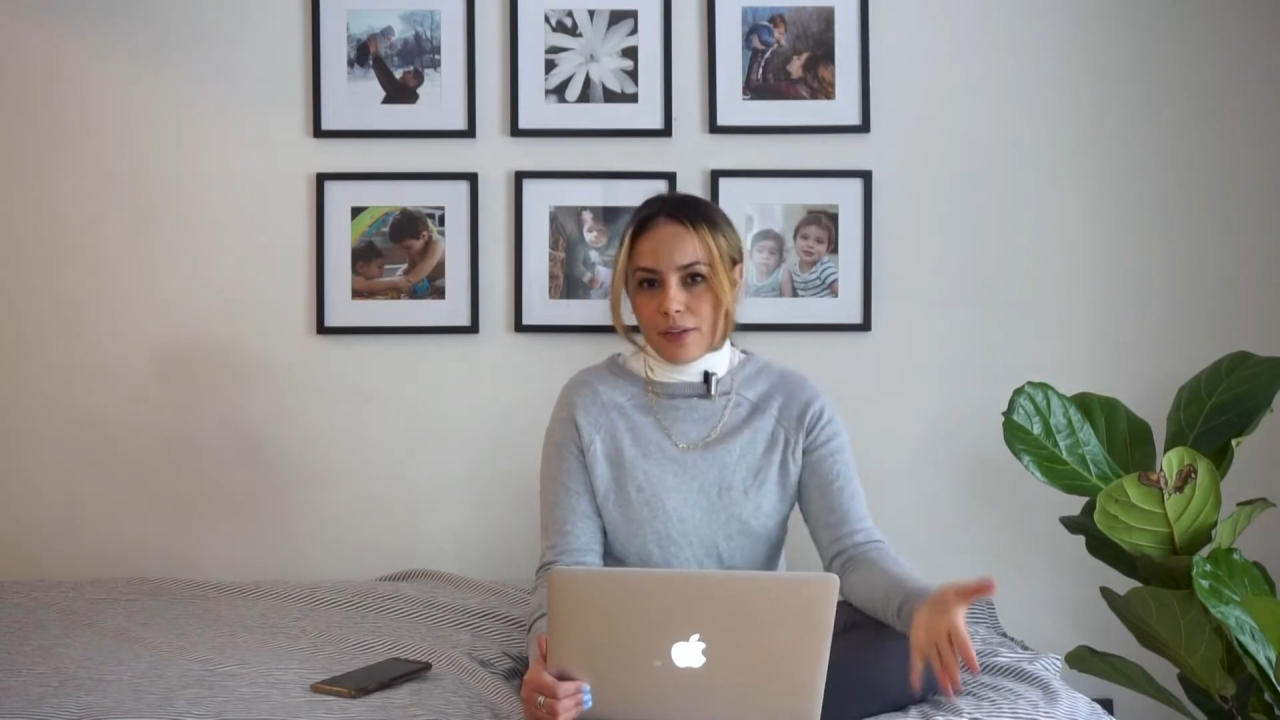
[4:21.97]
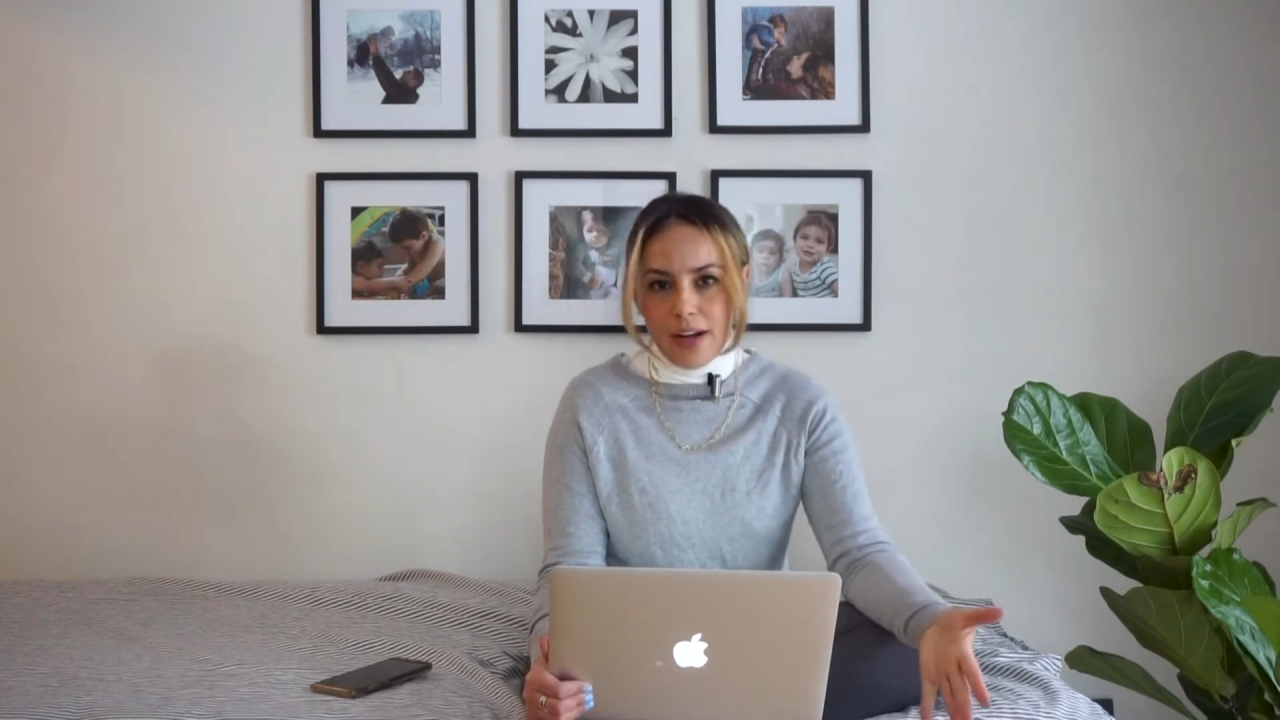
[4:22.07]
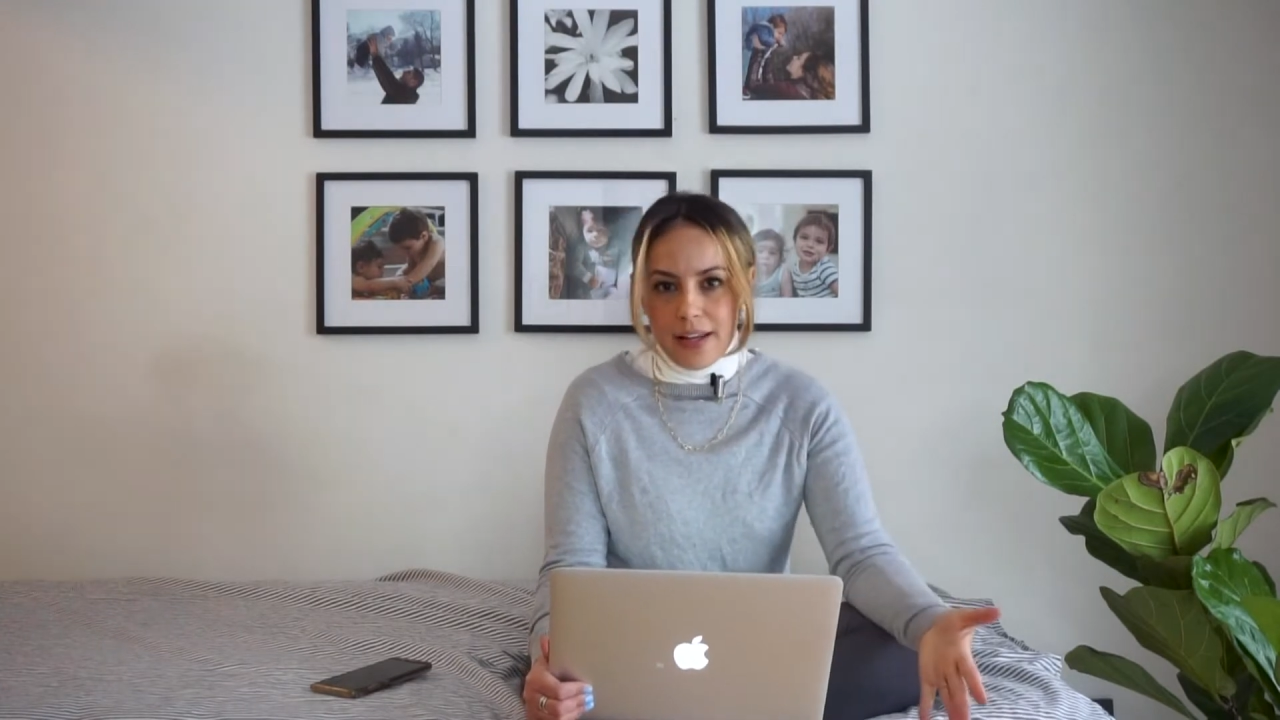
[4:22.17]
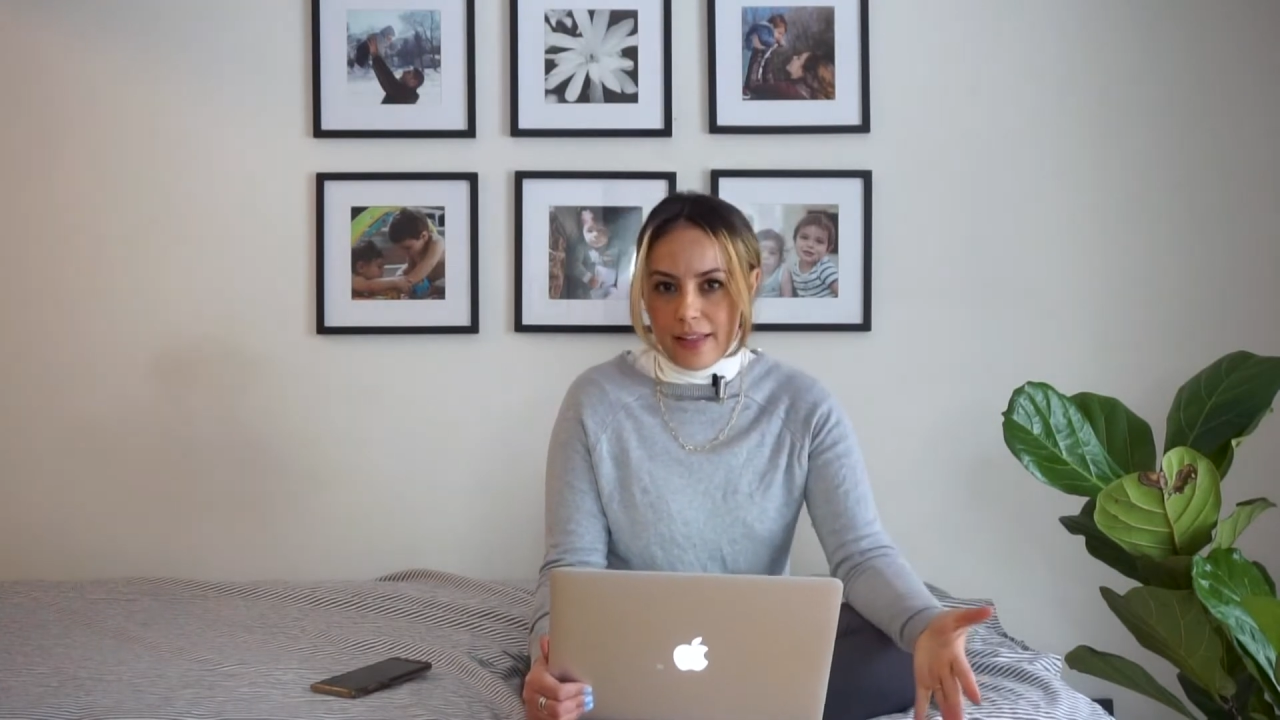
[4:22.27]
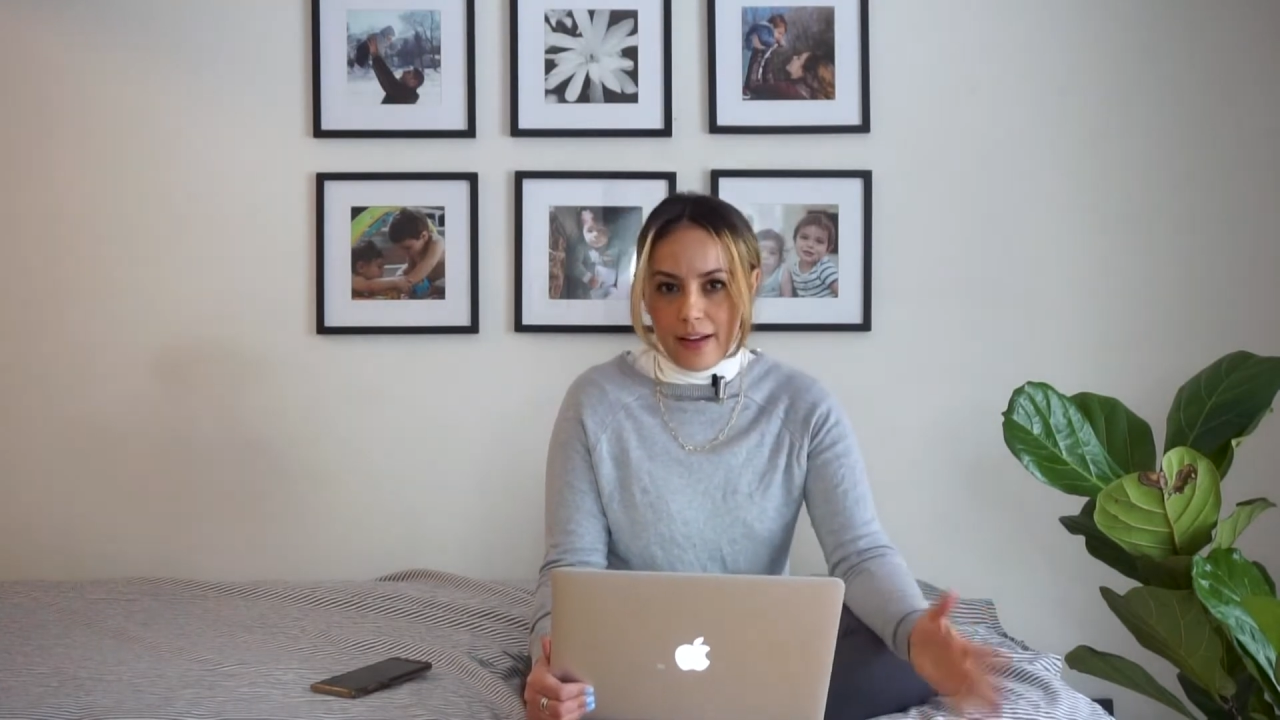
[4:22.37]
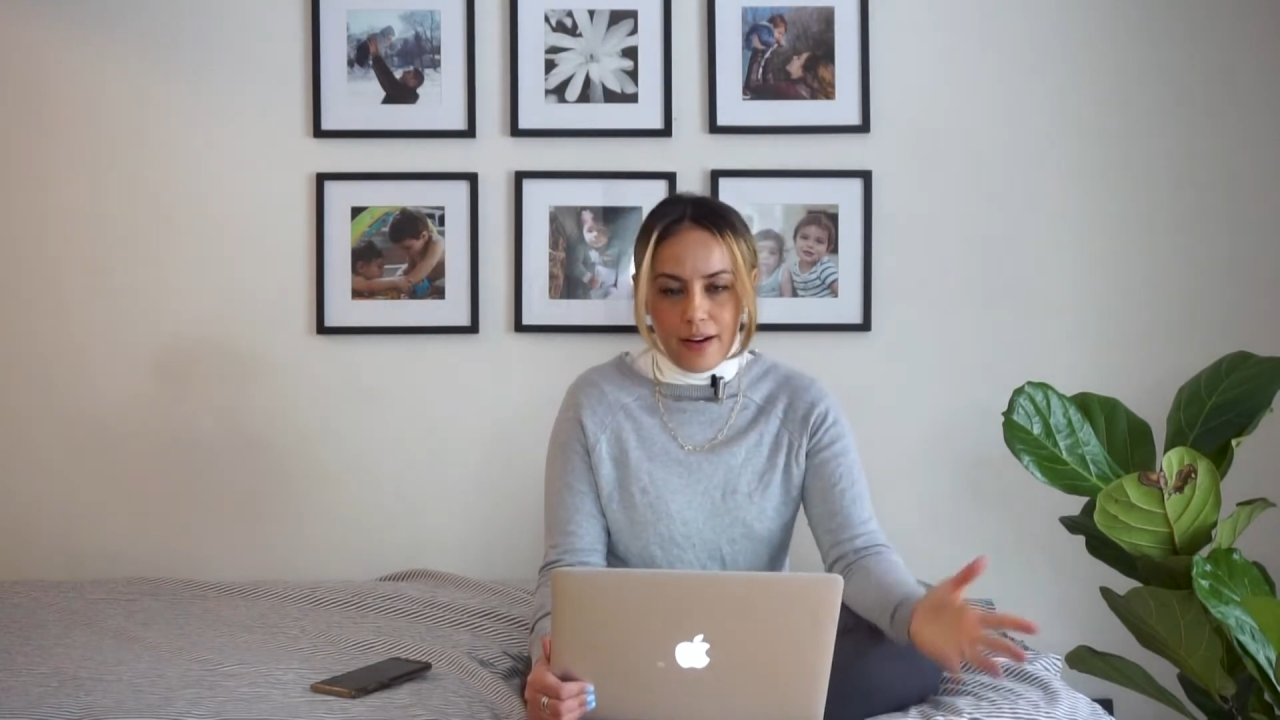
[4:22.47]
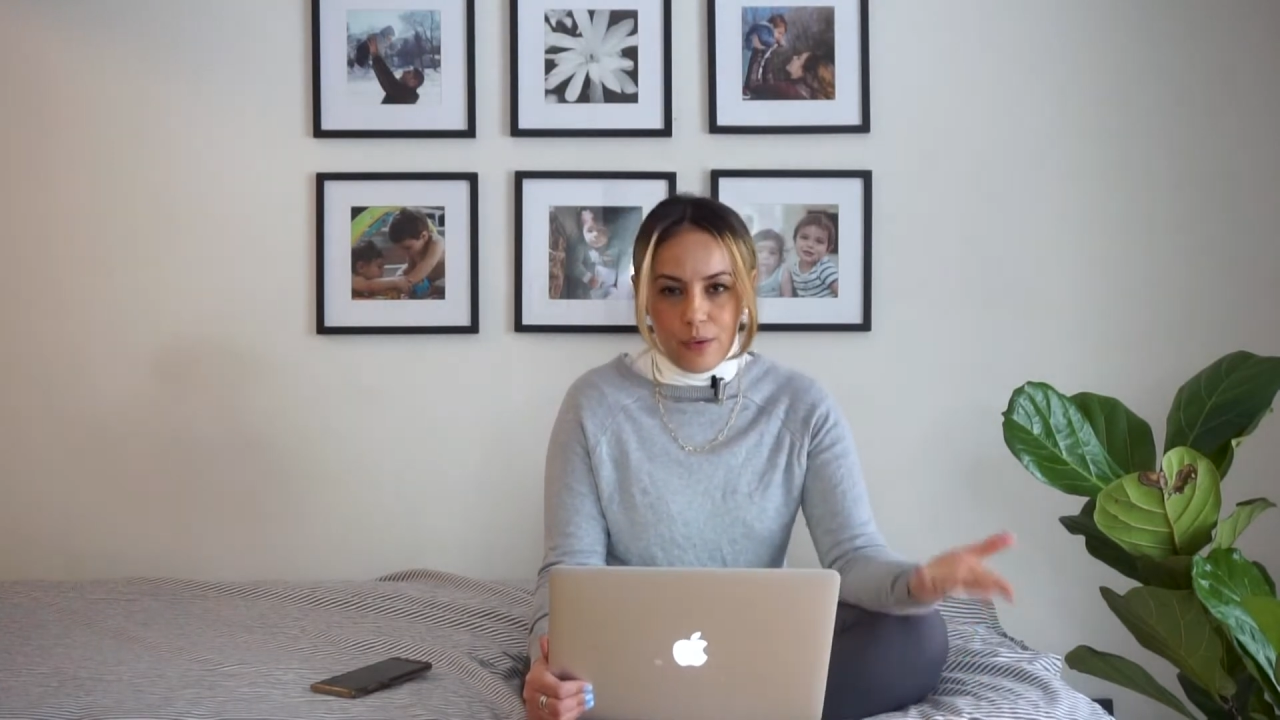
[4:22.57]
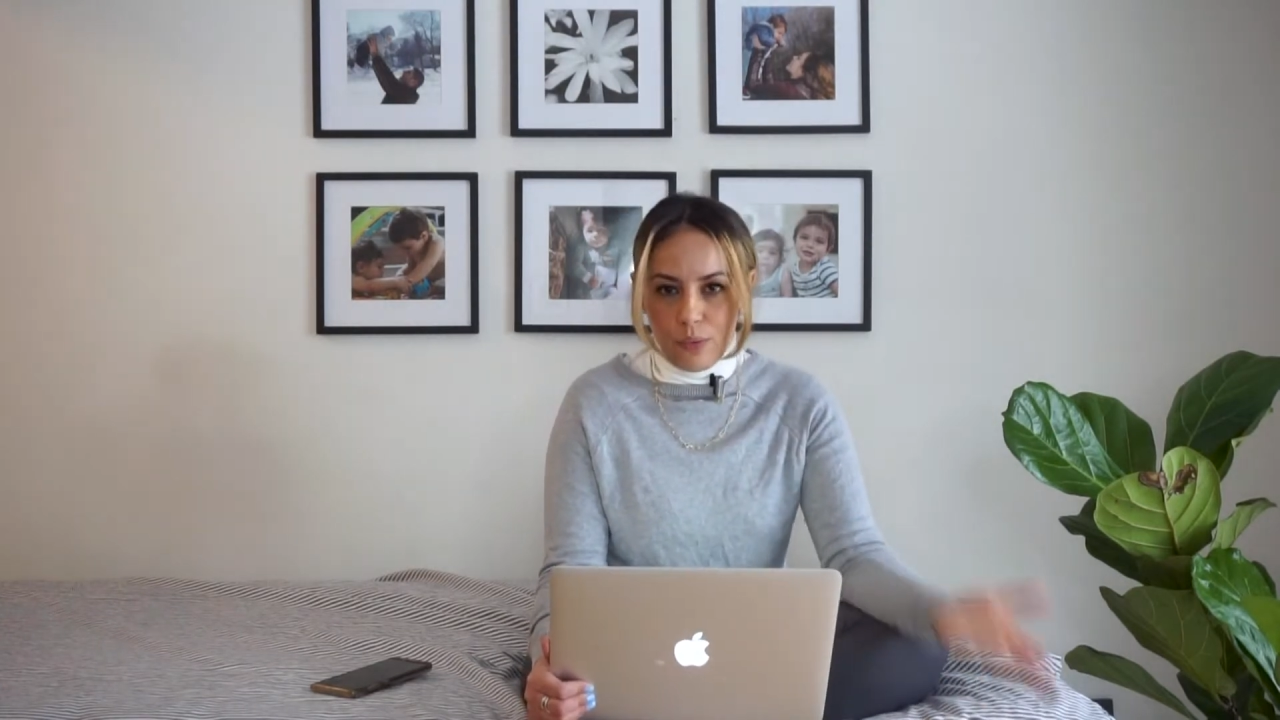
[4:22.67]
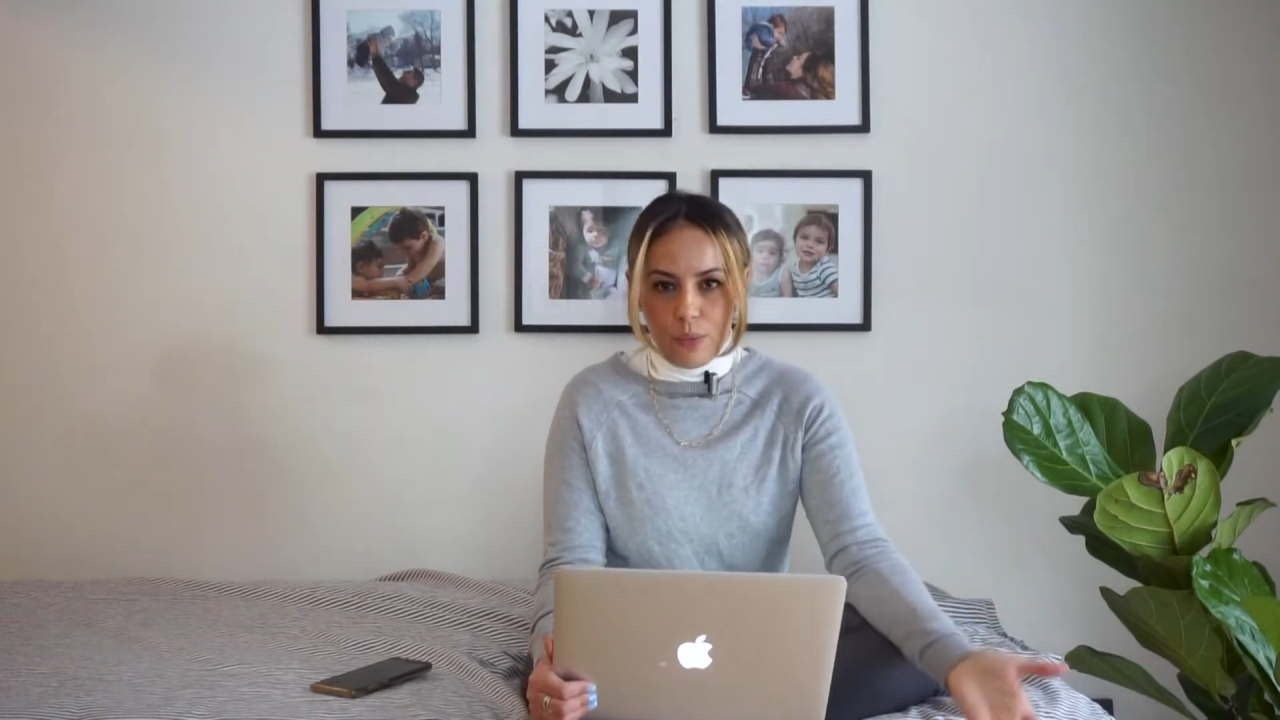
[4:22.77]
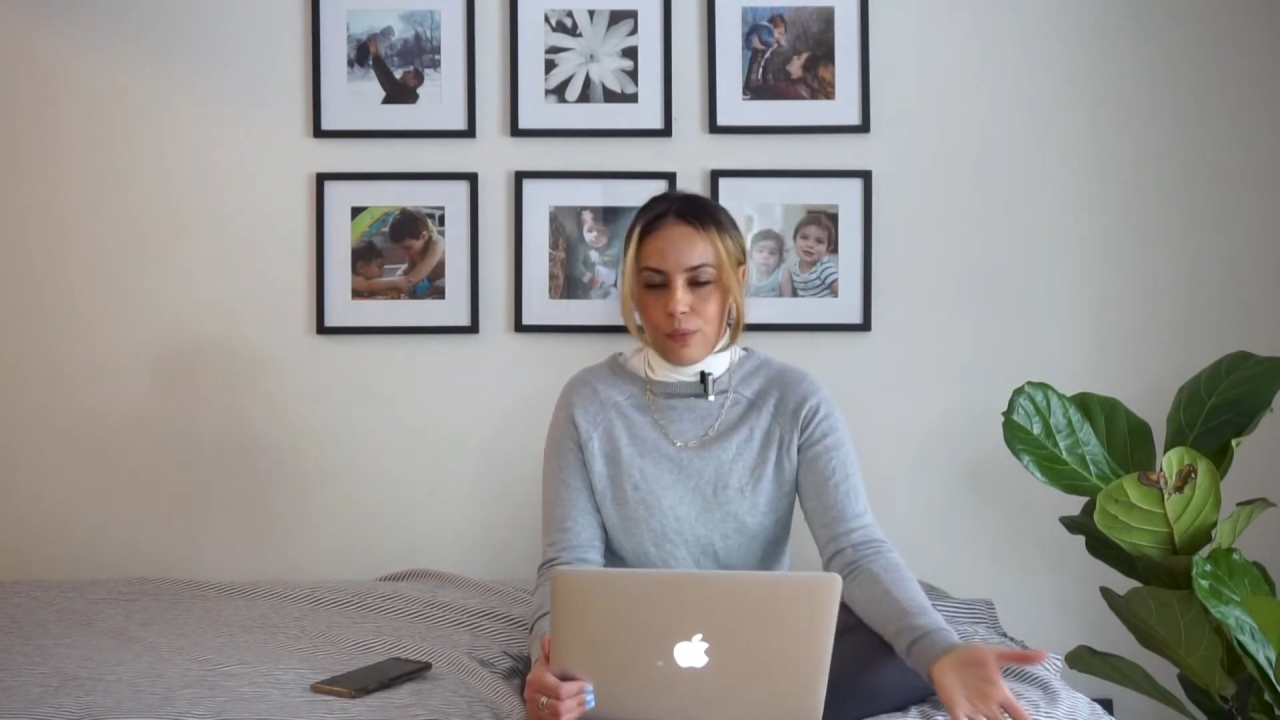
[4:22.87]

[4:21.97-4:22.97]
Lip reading: already there